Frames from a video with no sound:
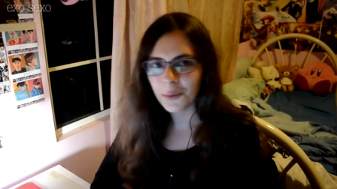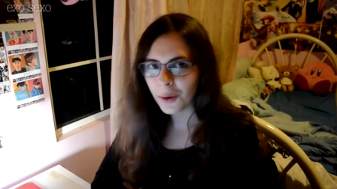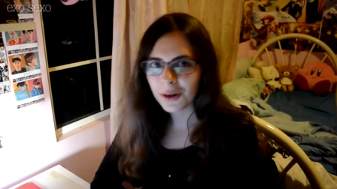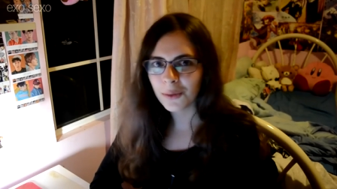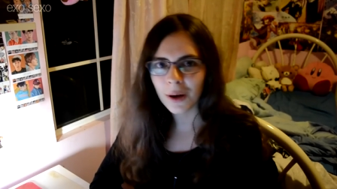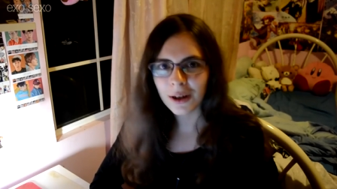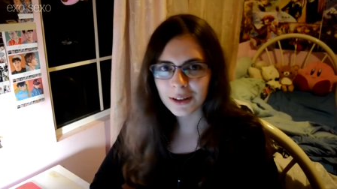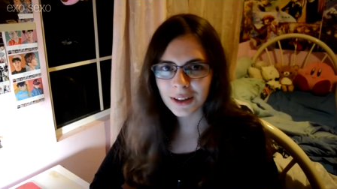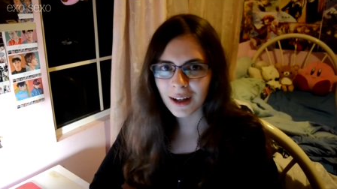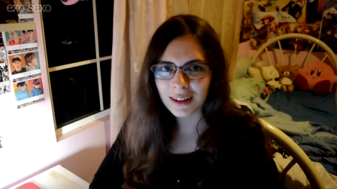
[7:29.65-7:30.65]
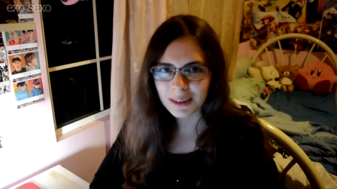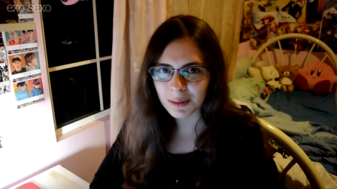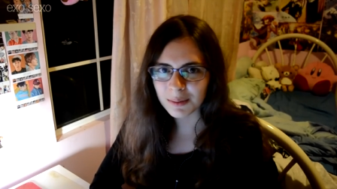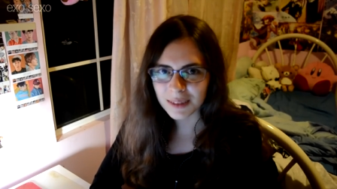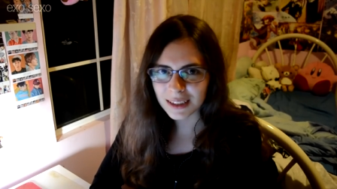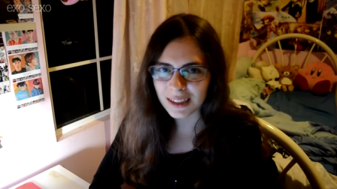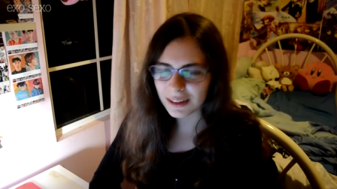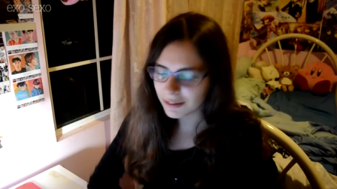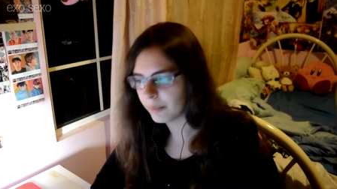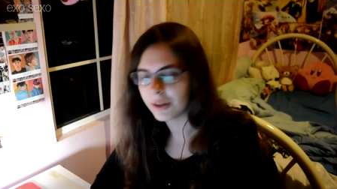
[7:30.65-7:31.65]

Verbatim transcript: You wonder why your Chinese members leave,